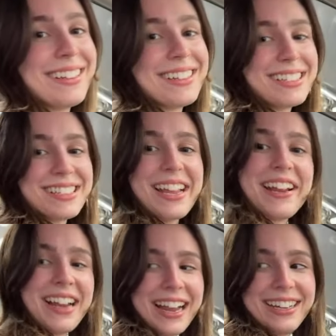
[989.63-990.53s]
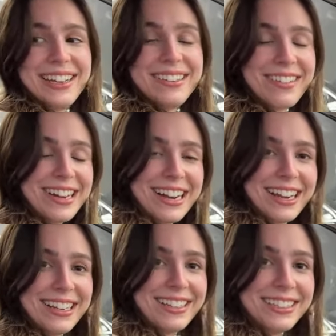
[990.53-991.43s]
Does it say connecting,
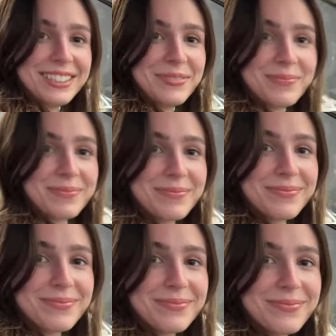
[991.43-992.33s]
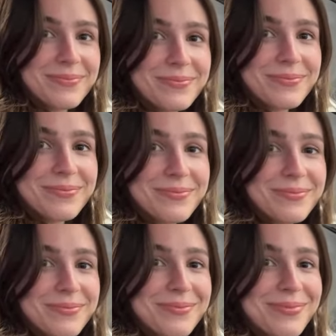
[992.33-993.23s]
reconnecting? No.
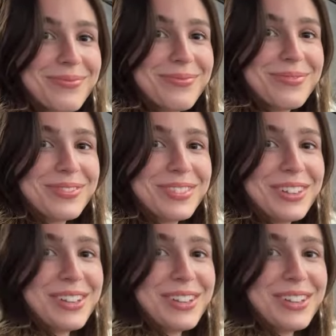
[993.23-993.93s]
It's just the time is